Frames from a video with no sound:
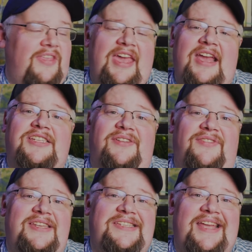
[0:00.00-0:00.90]
the case of
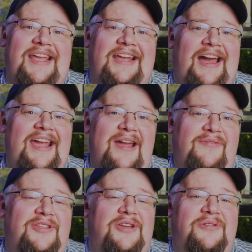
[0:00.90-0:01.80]
this tank, I
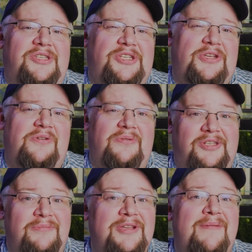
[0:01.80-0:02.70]
have to dose 2,
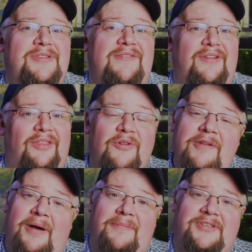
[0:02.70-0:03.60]
sometimes even
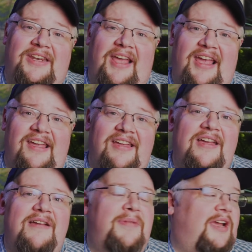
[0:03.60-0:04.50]
3 pumps a day,
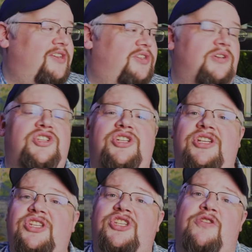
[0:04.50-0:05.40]
because there's
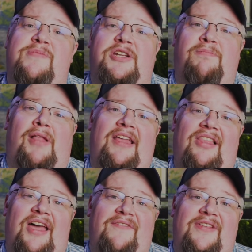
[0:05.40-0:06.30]
just so much plant
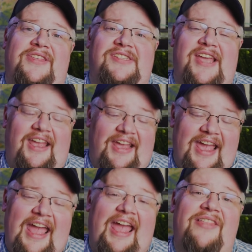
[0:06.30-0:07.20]
life in this tank,
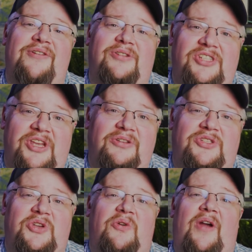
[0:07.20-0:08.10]
and there's
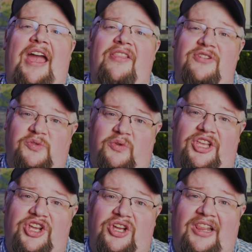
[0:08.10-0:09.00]
CO2, and there's
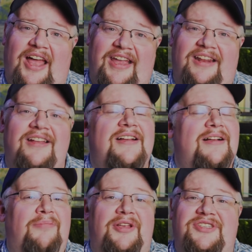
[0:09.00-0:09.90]
really good light,
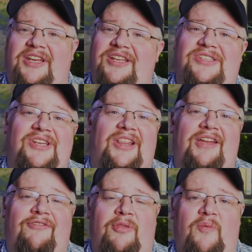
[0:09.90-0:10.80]
plus it gets
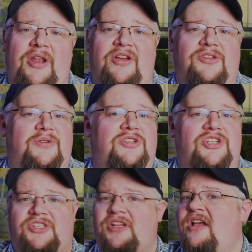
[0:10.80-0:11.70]
sunlight from the window, so it's
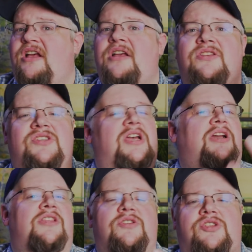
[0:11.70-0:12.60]
just
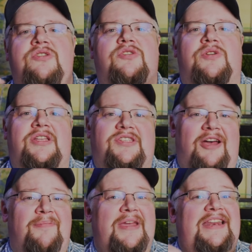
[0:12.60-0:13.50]
sucking those nutrients
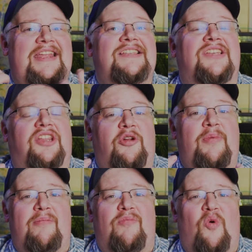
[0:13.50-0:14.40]
up. It needs a little
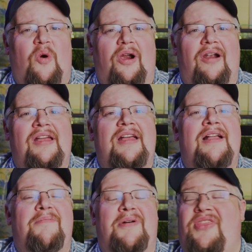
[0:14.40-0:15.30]
bit more.
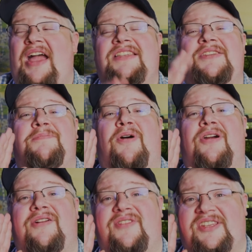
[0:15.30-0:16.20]
But that's a
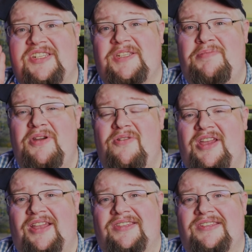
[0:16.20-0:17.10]
part of
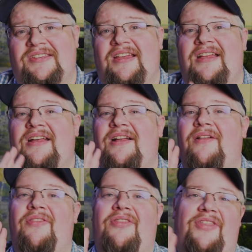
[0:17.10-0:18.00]
experience.
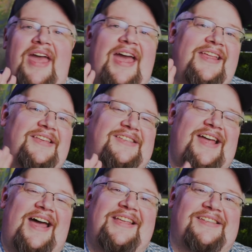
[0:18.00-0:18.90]
That is
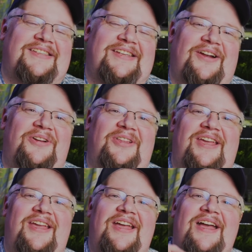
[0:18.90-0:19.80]
not
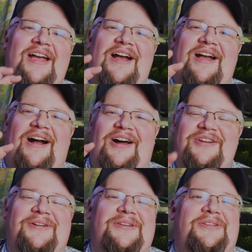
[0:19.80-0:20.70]
necessarily
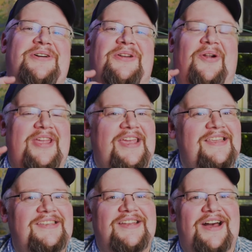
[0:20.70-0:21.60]
understood or
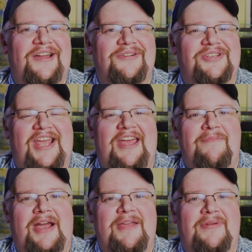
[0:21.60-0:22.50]
easy to understand
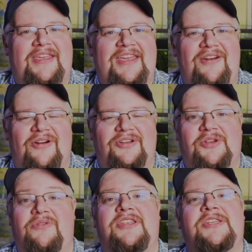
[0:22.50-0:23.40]
by a beginner.
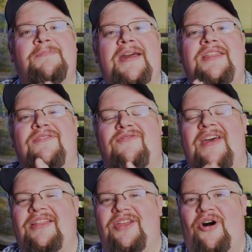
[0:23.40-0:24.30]
So despite the
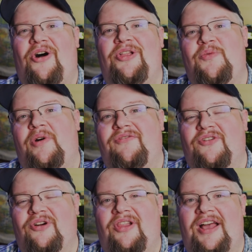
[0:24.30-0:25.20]
fact that all-in-one
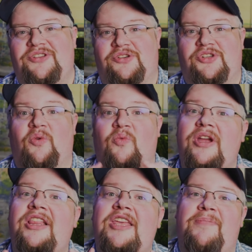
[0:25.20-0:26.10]
fertilizers are
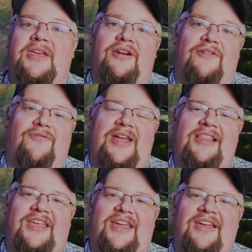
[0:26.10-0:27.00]
really
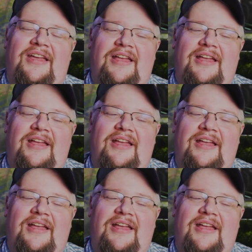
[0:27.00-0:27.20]
beginner-friendly,